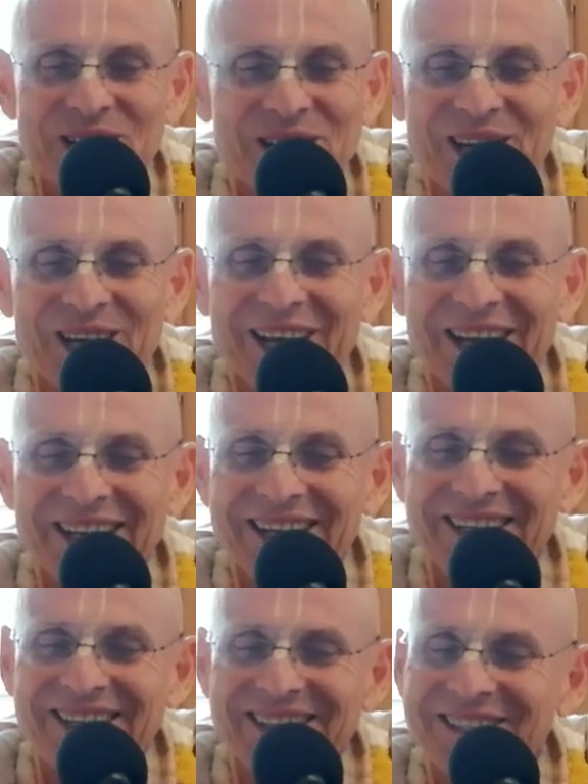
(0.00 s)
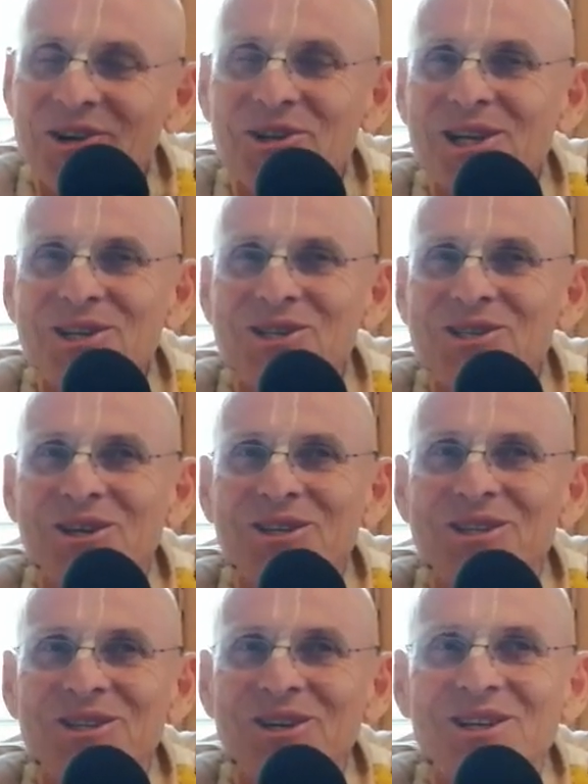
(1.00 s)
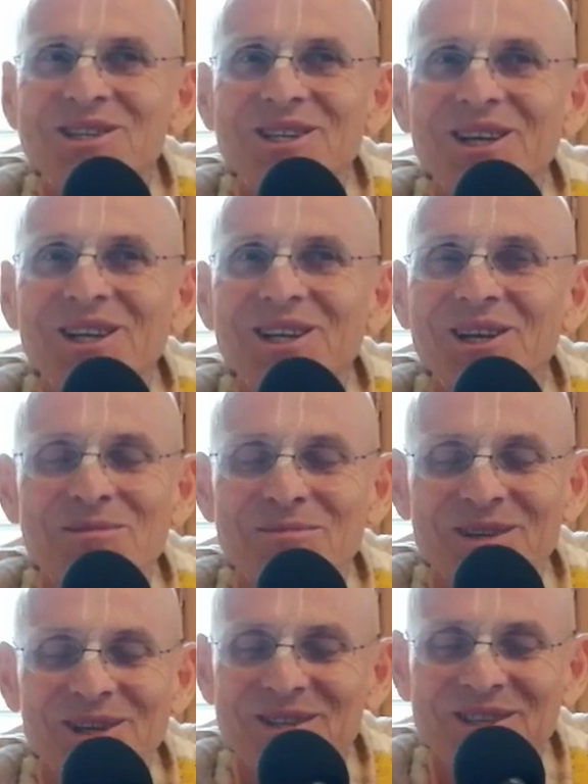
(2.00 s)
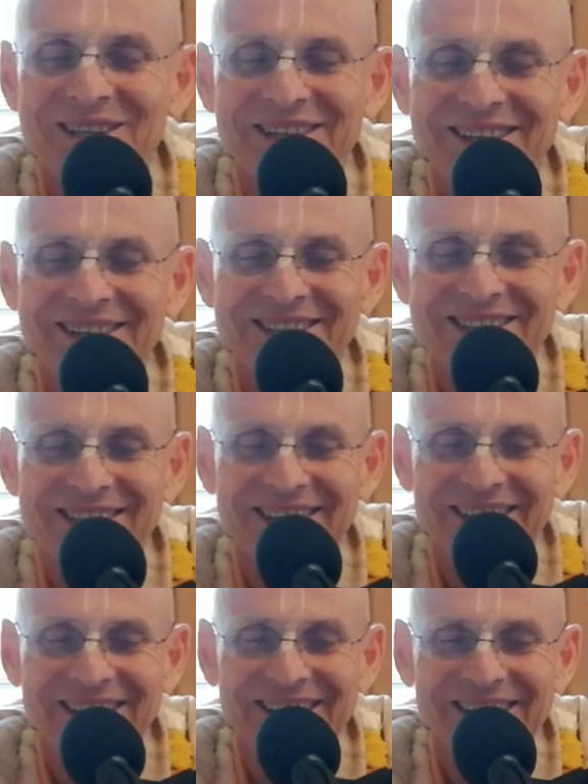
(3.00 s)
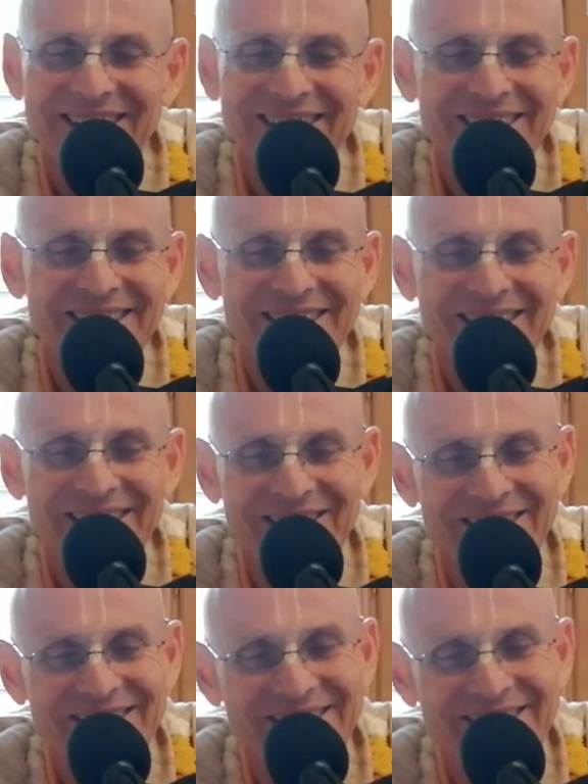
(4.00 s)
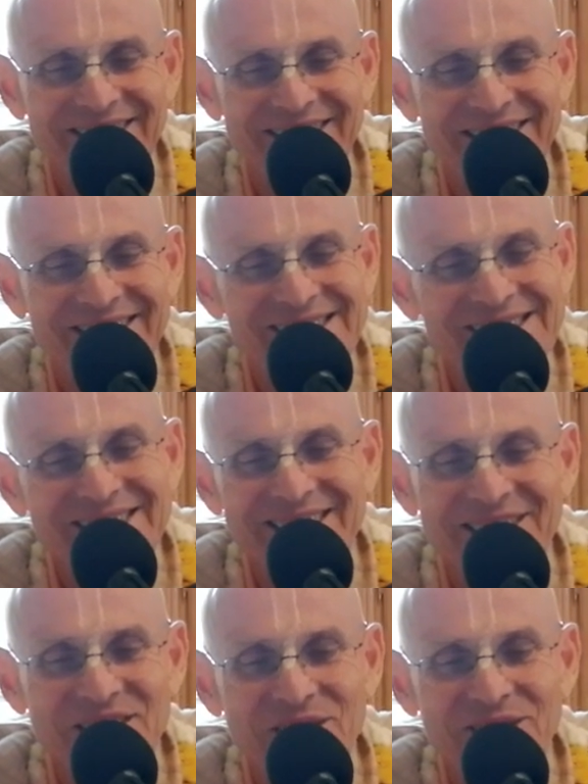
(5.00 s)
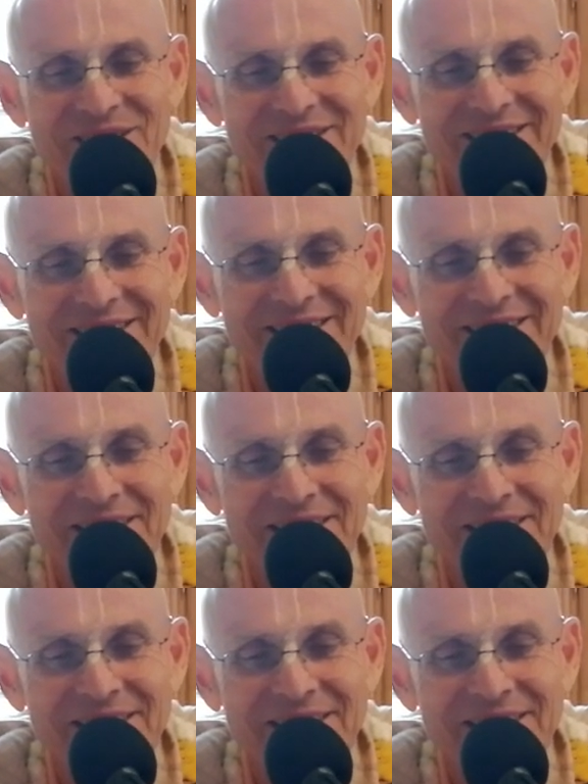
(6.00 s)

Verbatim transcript: Uh, no, that is not not uh, not not not uh, no. Which hand?